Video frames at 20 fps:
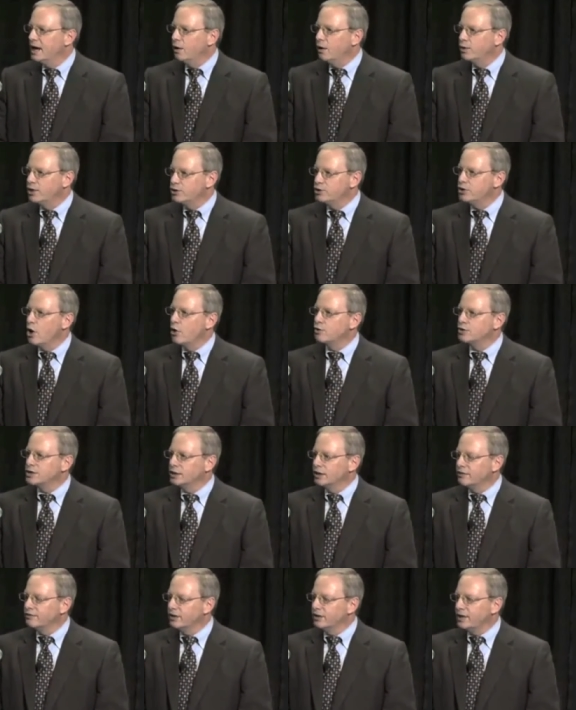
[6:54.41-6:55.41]
we don't
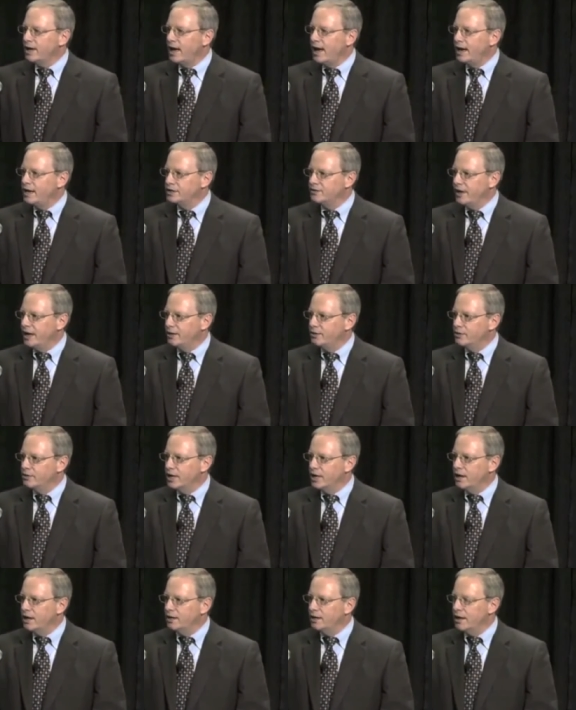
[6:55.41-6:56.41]
deliver the highest value
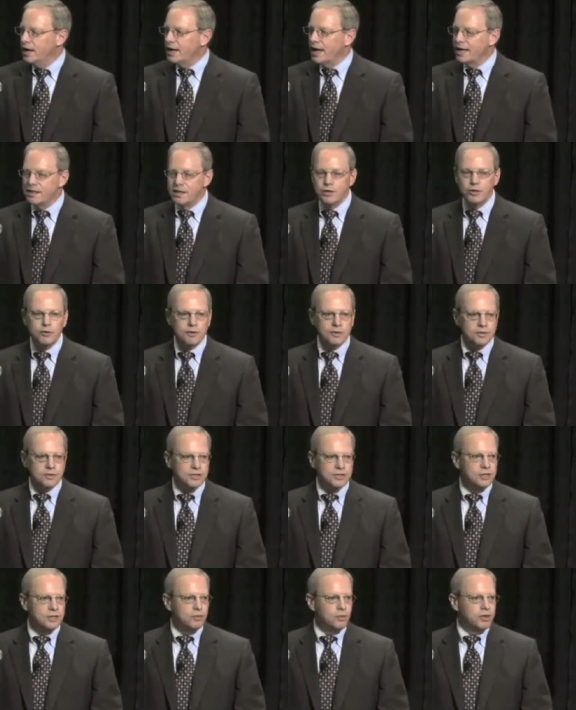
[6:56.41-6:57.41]
care. And I think you can
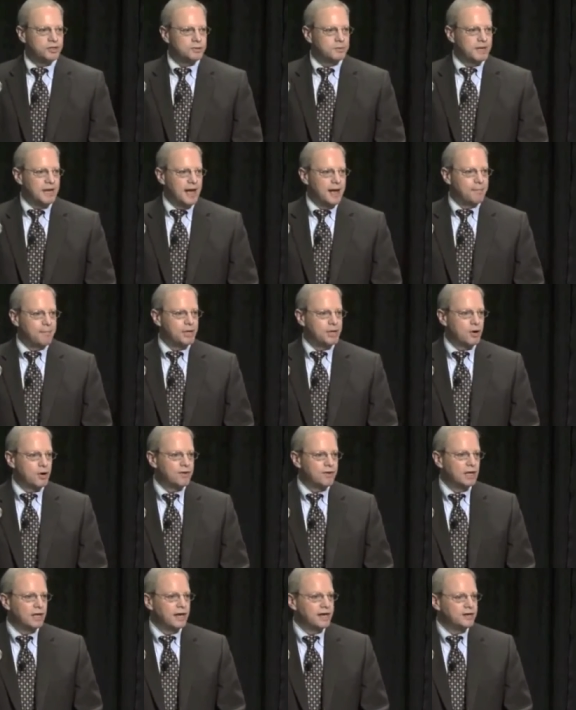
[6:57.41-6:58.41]
see what's been happening
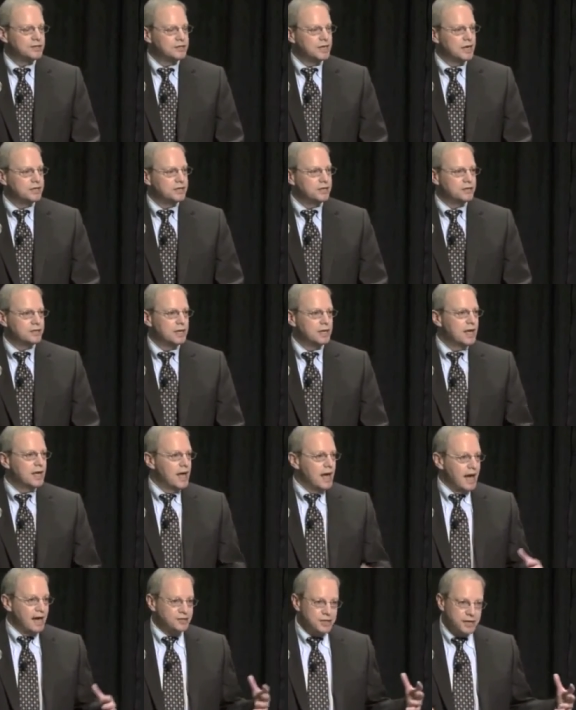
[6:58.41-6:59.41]
over the last 10 years
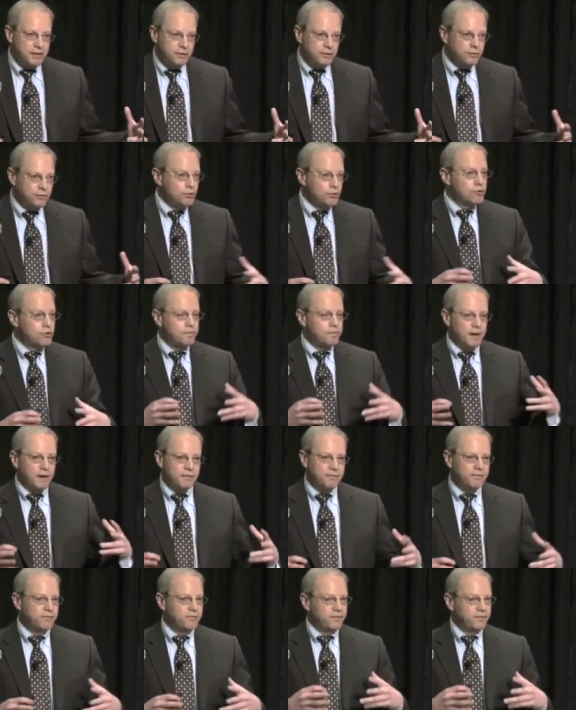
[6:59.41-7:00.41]
as a group
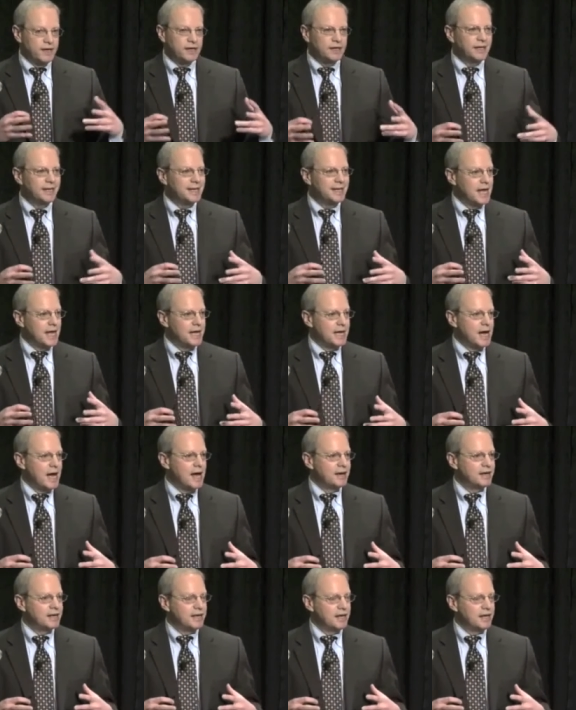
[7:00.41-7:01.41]
of fairly chaotic